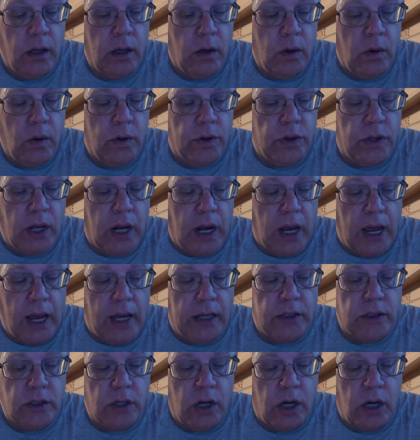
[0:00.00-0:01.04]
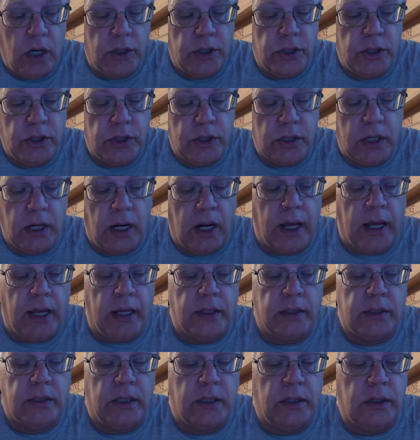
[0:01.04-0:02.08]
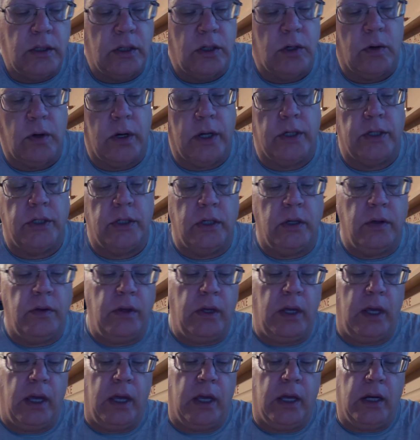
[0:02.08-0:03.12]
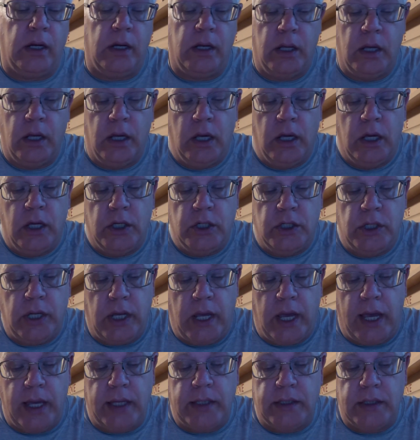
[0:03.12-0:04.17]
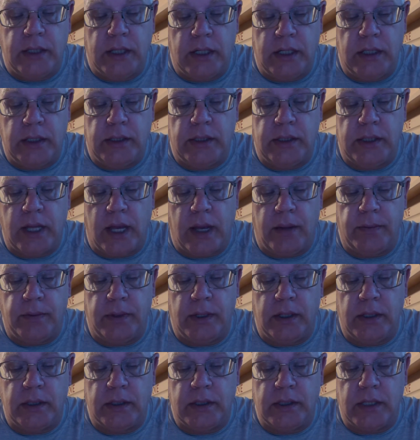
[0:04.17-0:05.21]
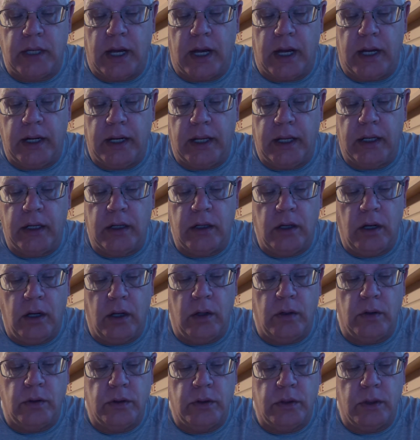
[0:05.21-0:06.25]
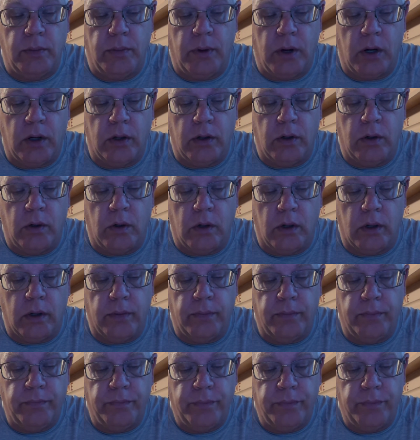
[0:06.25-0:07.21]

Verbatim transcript: With a last cautious glance in the direction of the inn, she hastily stepped inside and closed the barn door.